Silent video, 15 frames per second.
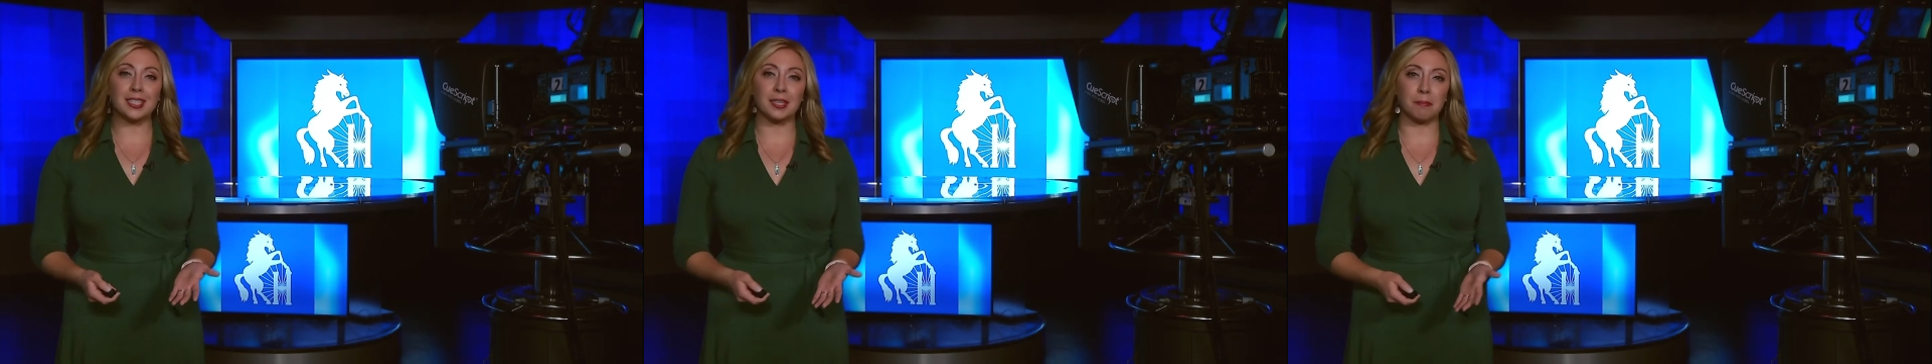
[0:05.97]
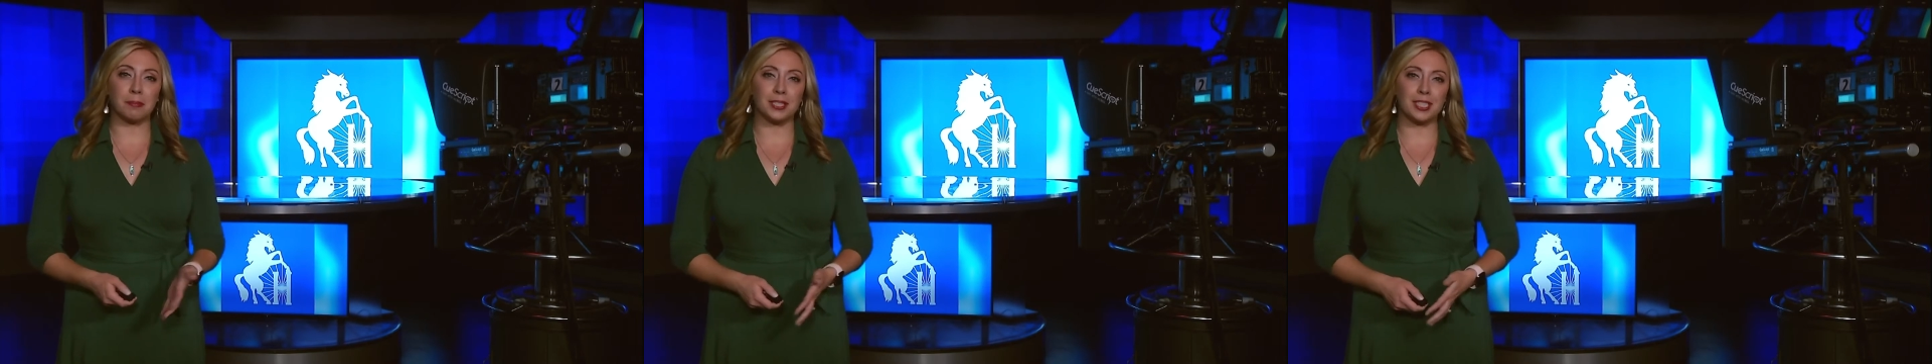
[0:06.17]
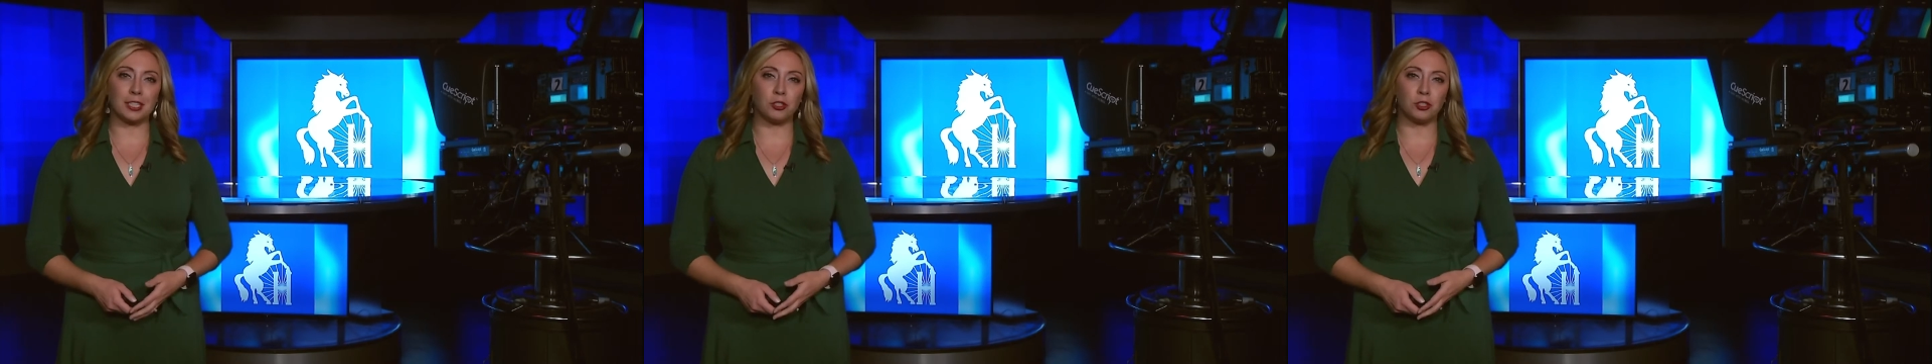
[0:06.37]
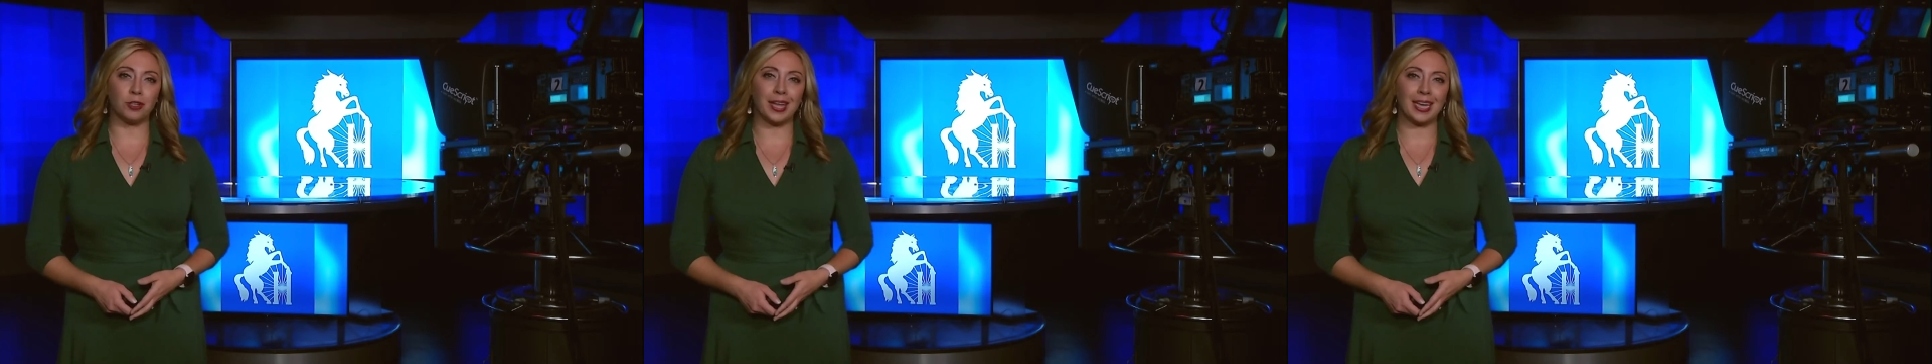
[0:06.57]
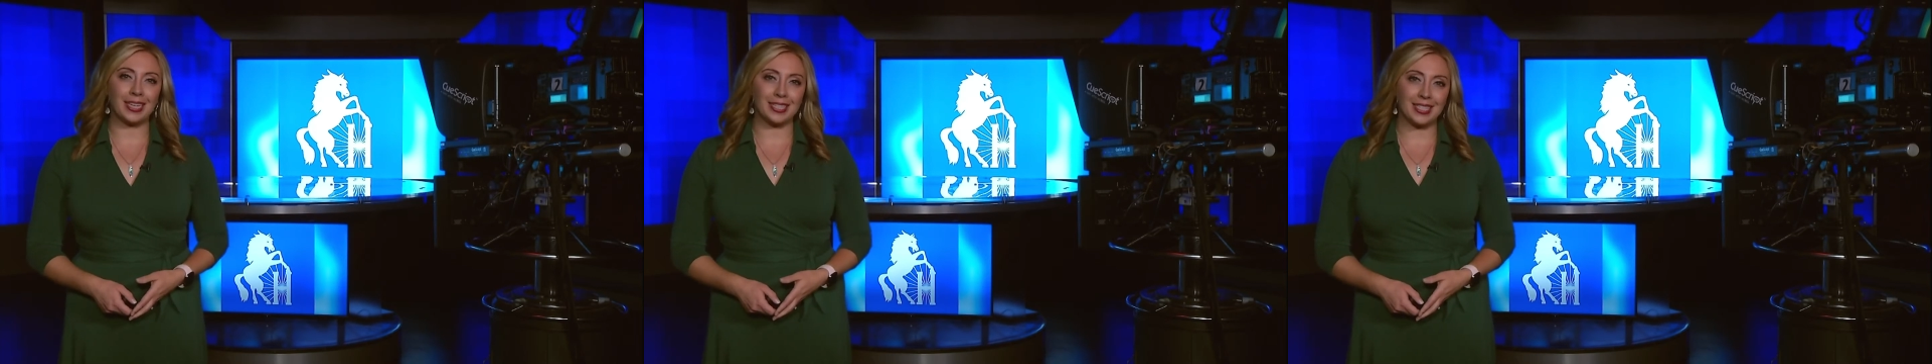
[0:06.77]
and potential
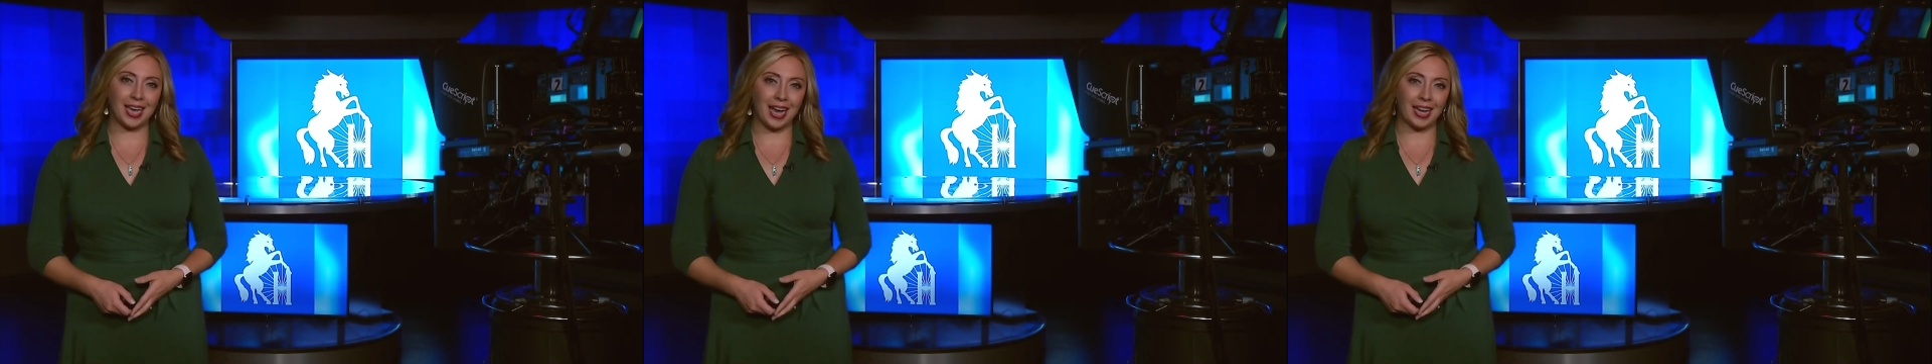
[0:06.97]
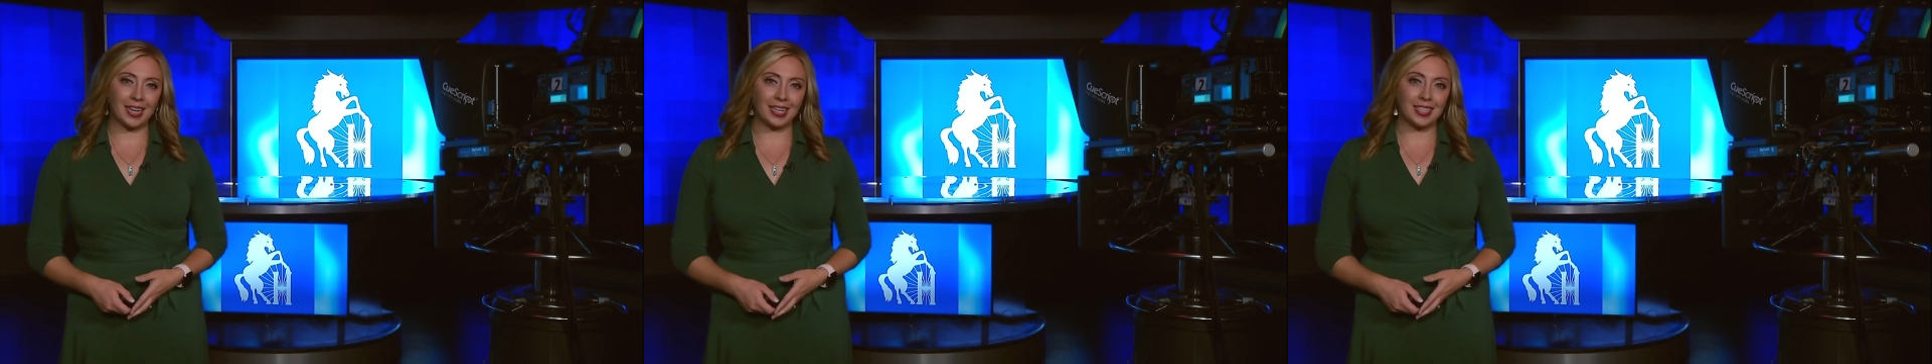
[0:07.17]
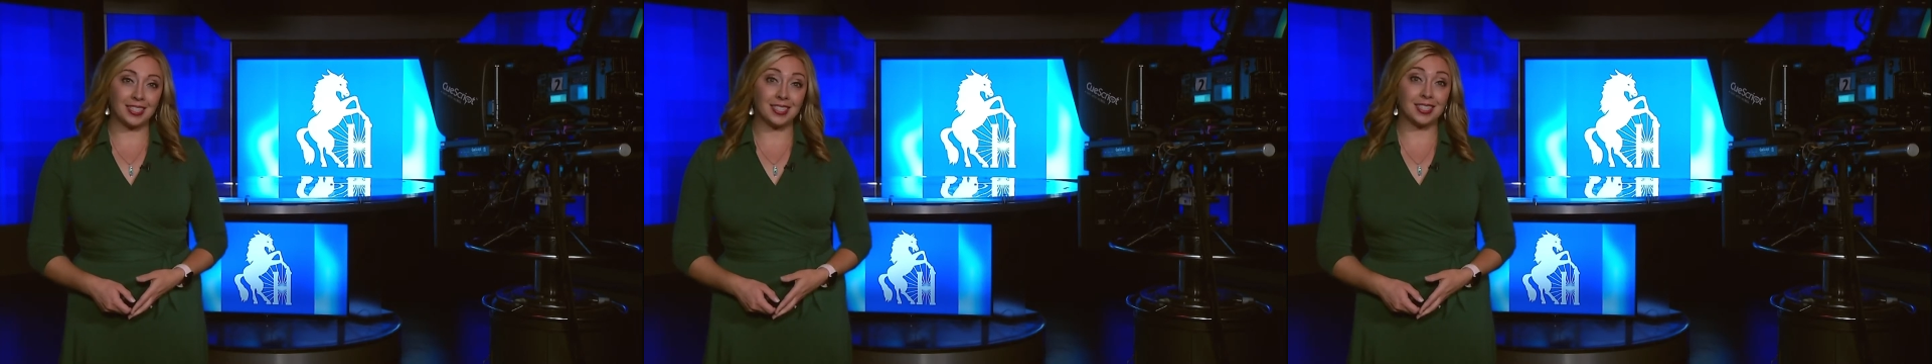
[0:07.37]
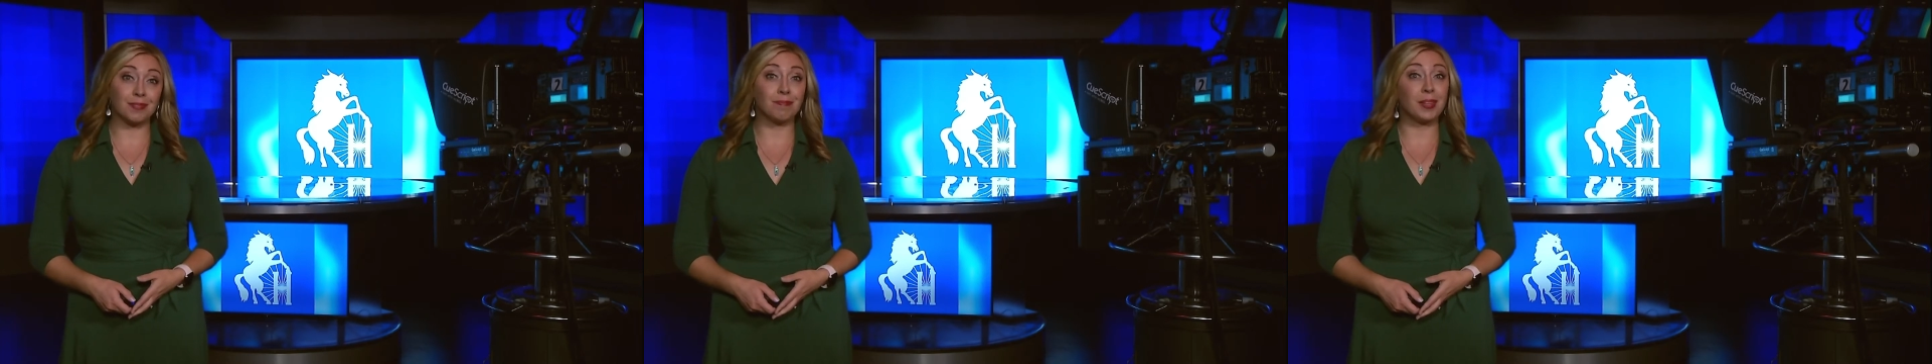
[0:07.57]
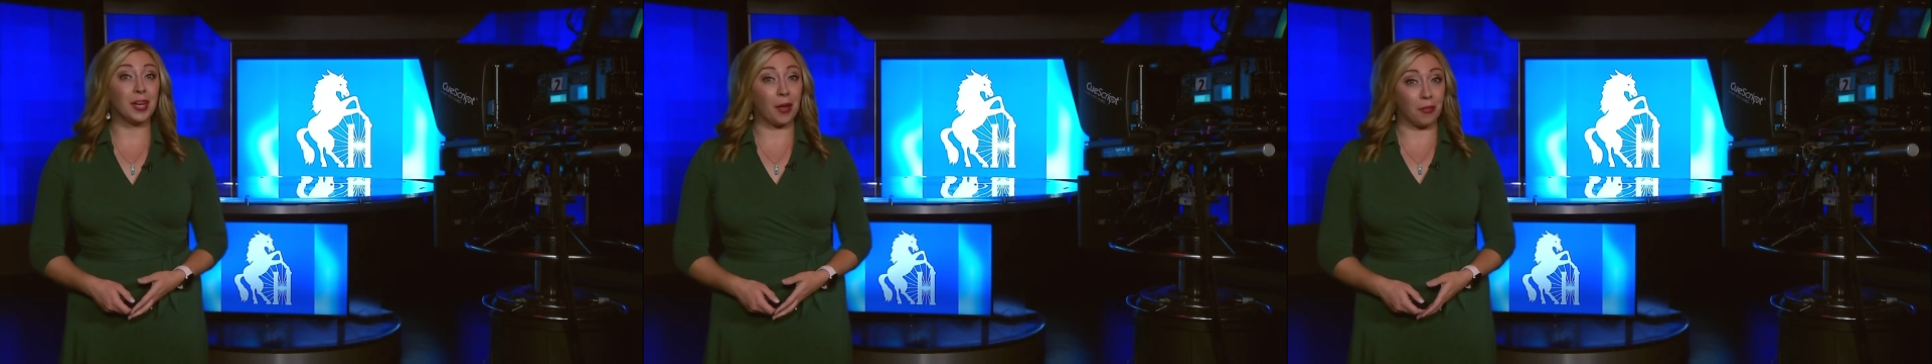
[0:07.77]
anxieties
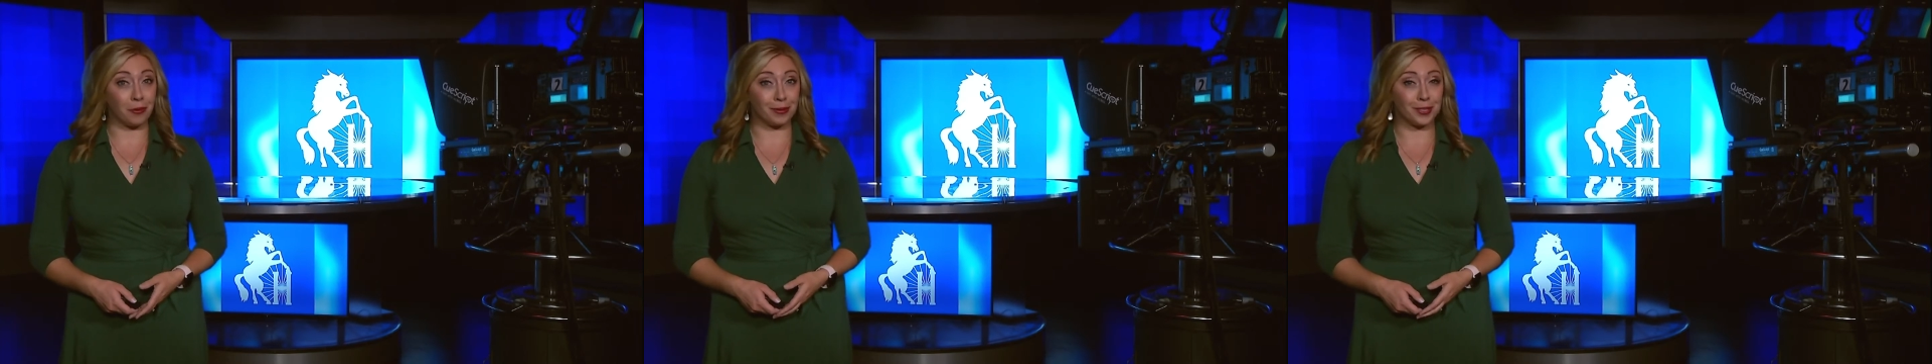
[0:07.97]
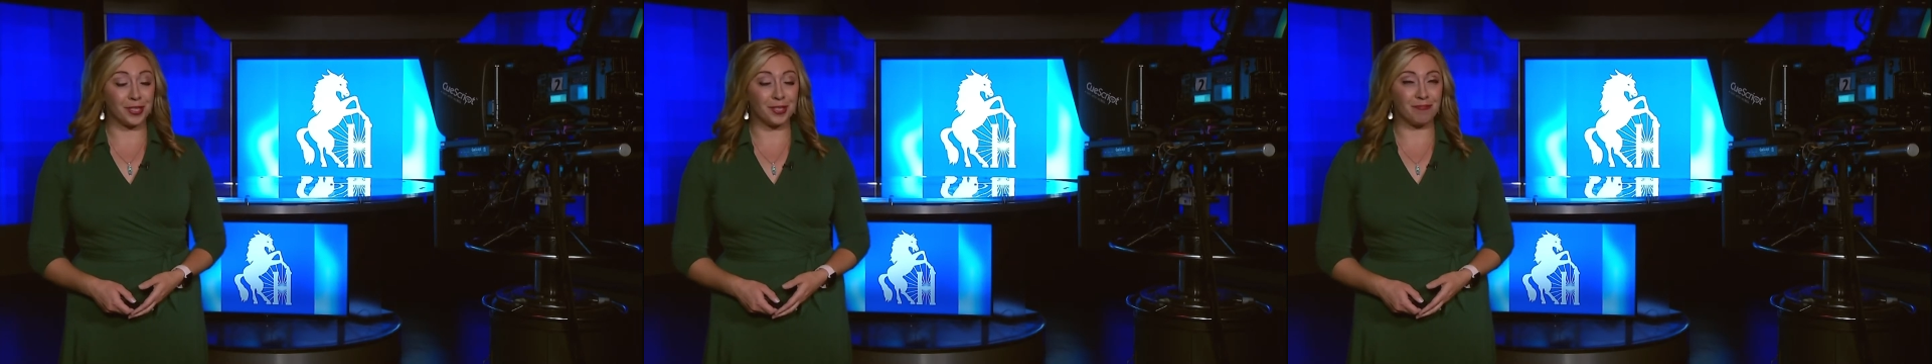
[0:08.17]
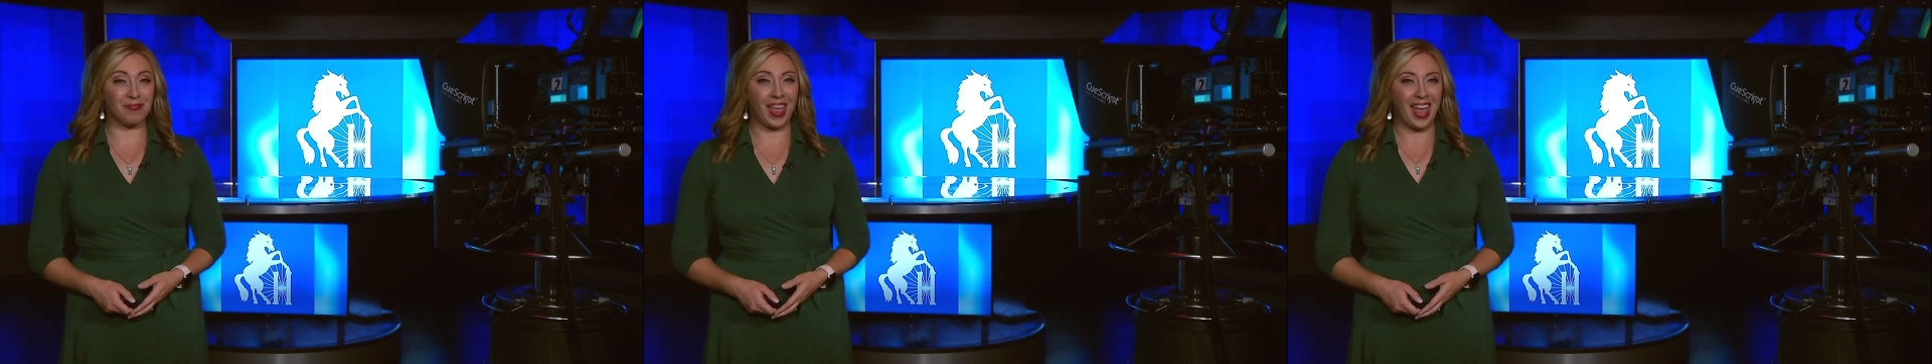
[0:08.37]
than others.